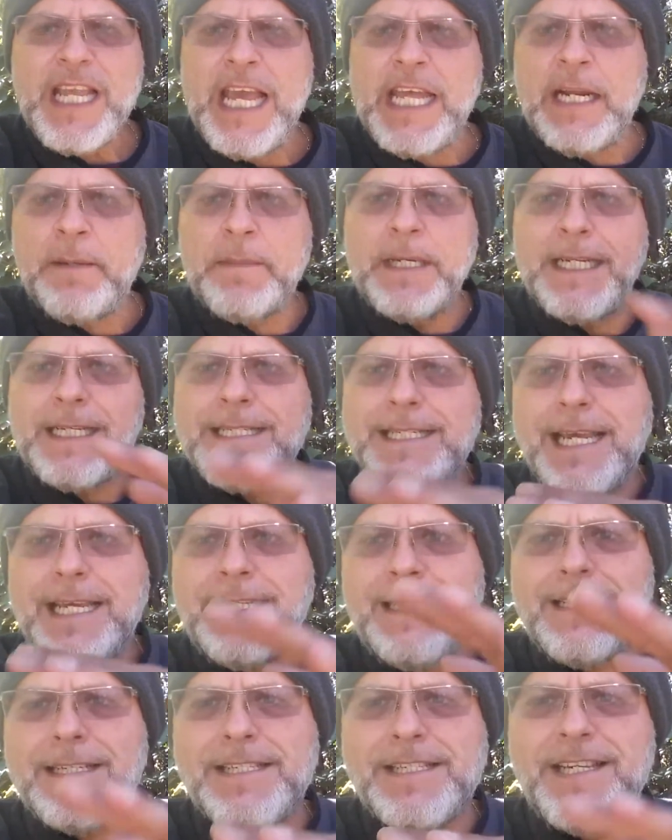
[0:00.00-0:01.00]
I'm going to
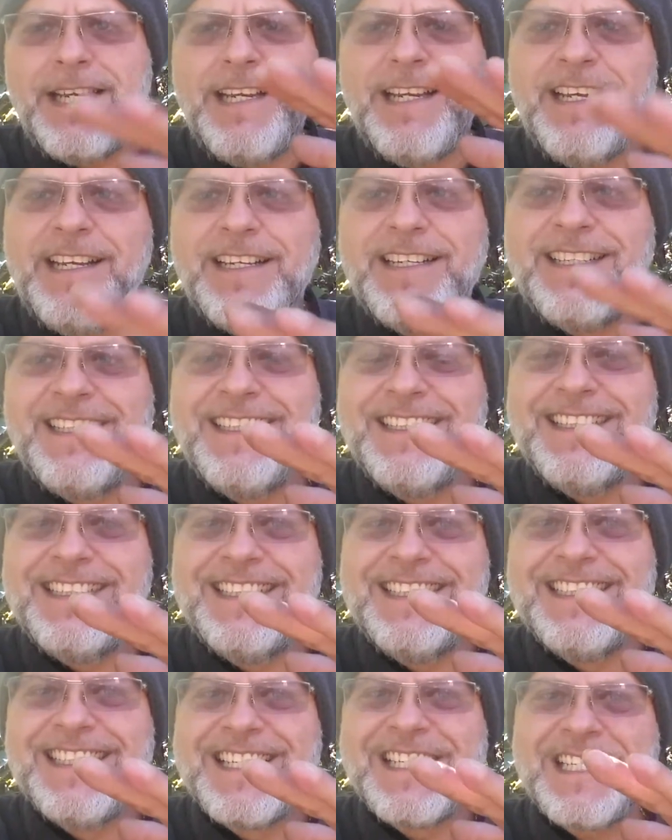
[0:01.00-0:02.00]
take this
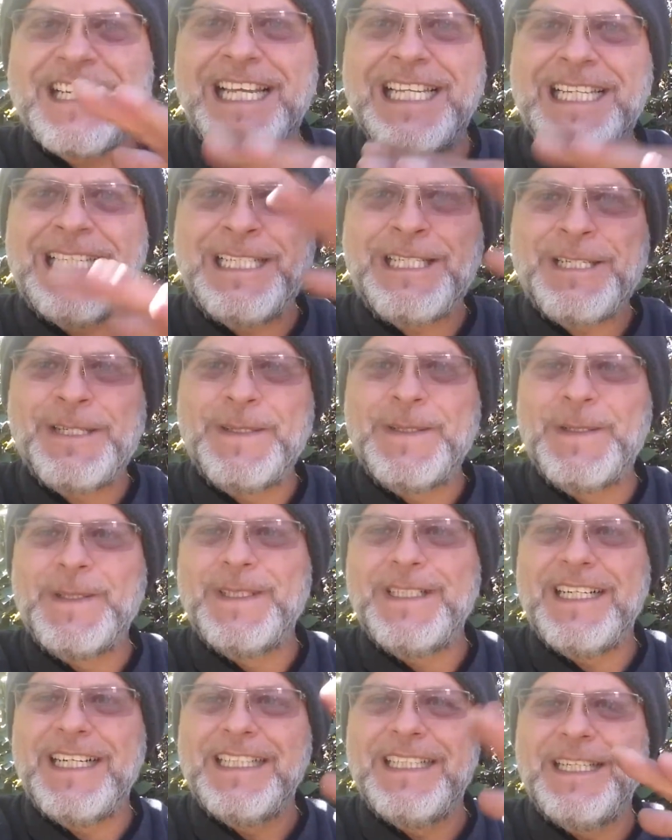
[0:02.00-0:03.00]
slightly
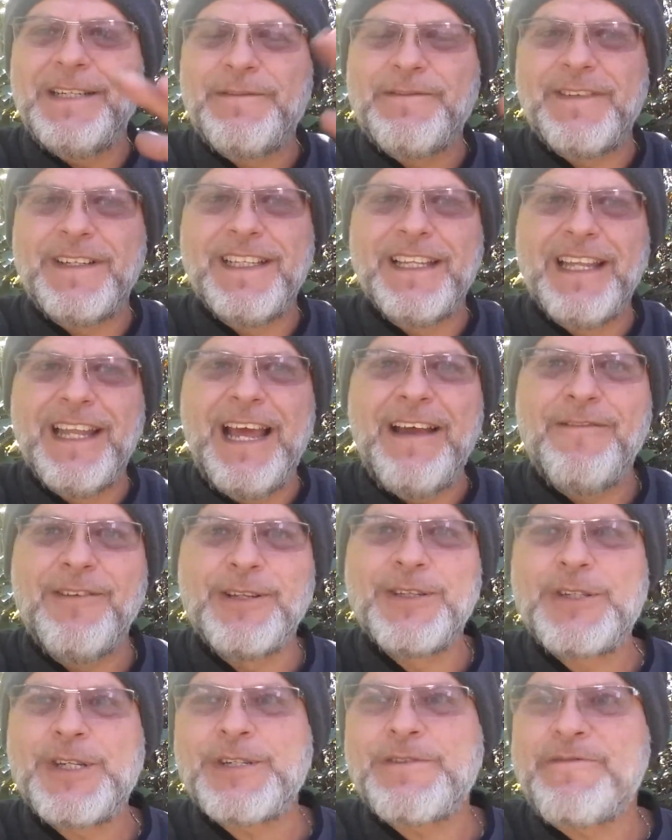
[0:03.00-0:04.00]
to a different
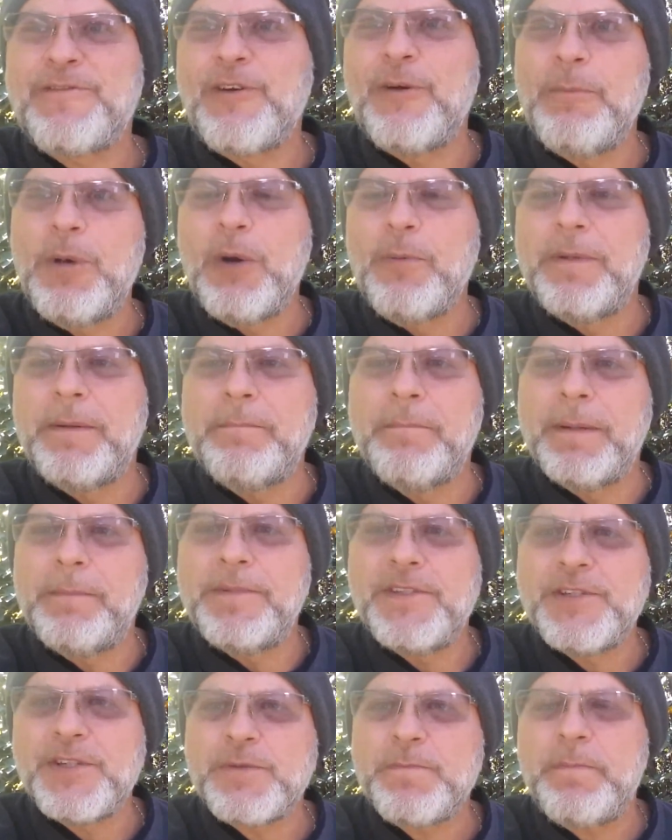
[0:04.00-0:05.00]
level just for a moment,
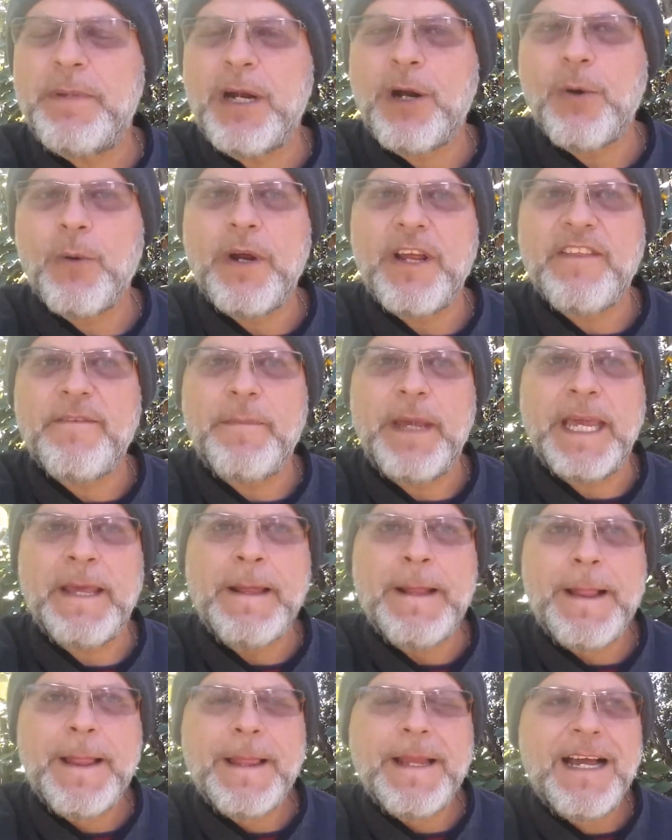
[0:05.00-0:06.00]
but just bear with me.
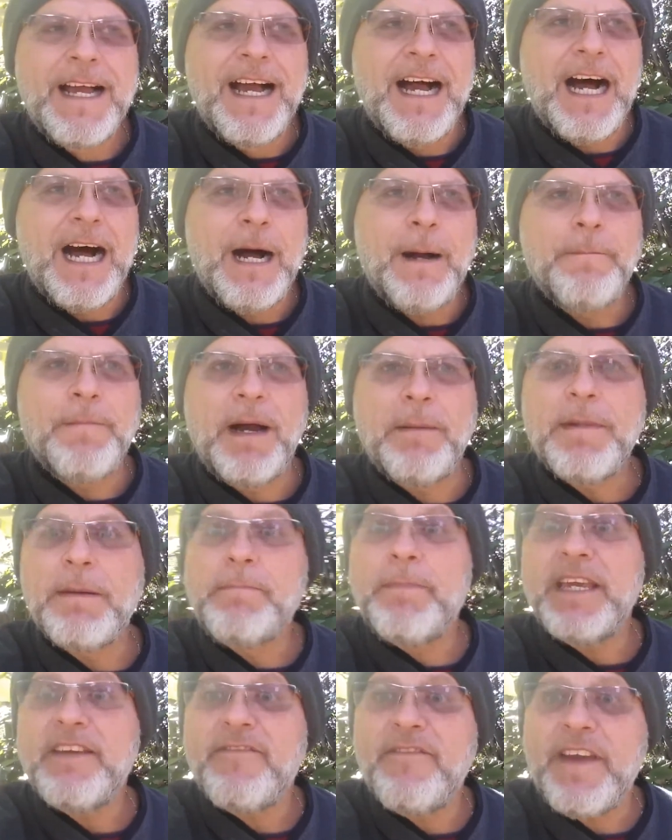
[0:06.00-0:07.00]
I'm a
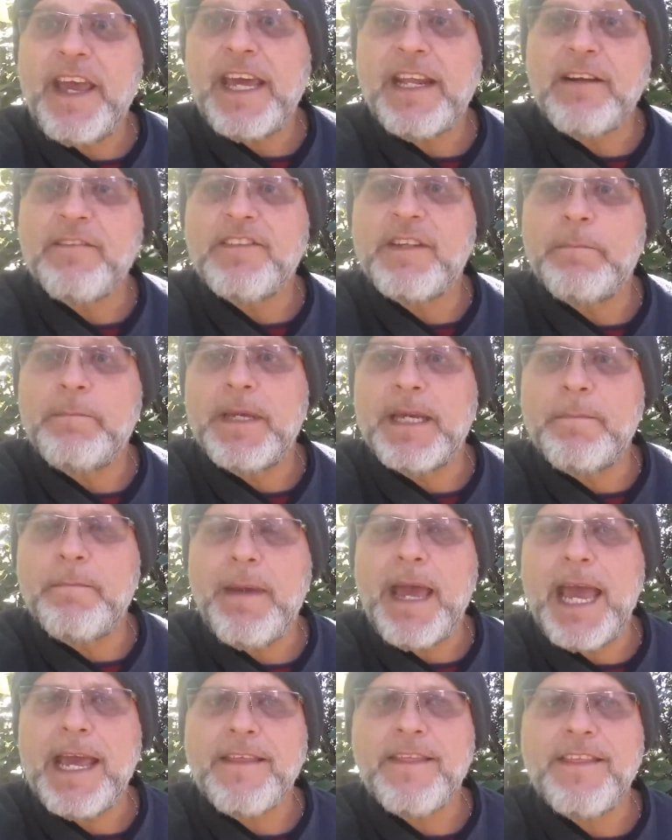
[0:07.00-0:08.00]
big fan of the Big
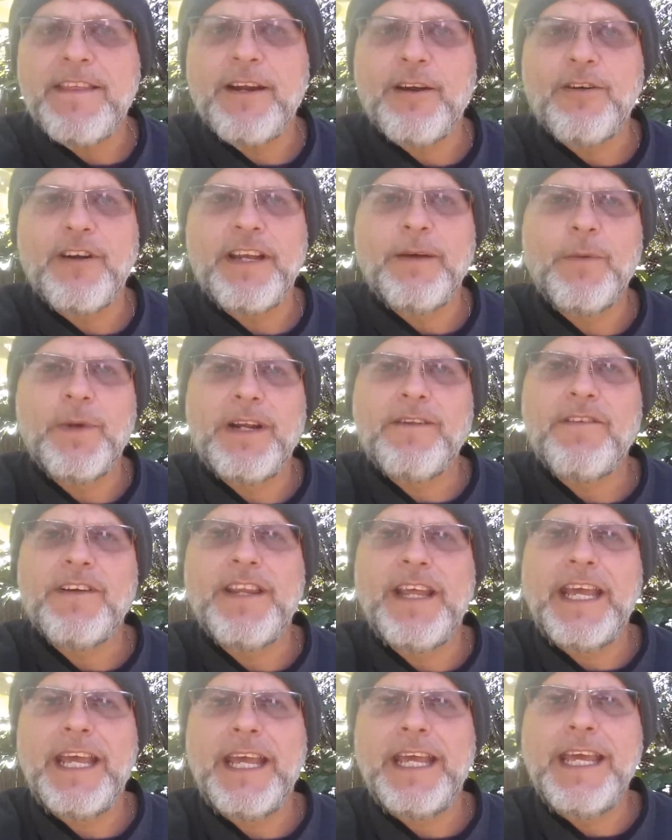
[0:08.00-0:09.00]
Bang Theory, and whenever
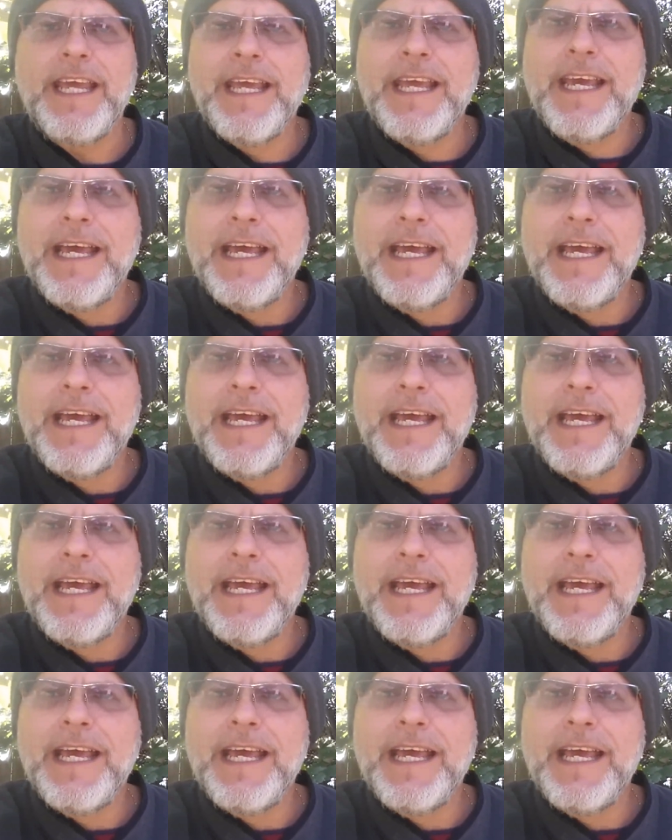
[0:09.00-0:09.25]
they